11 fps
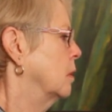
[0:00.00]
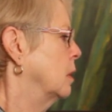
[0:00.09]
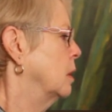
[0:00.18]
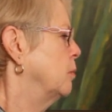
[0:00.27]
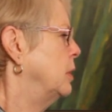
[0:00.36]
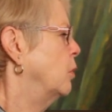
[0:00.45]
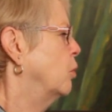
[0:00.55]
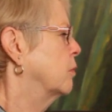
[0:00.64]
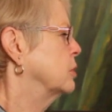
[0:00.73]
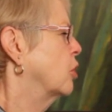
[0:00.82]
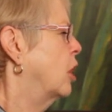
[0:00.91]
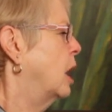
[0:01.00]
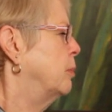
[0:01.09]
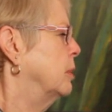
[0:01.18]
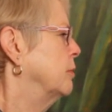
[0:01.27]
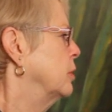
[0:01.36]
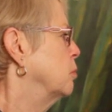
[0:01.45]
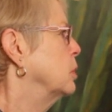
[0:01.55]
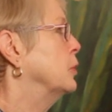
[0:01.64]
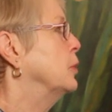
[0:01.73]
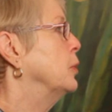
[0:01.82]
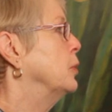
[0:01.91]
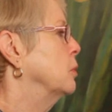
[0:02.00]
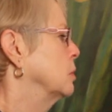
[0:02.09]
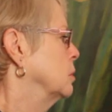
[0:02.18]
and be over top of the blue.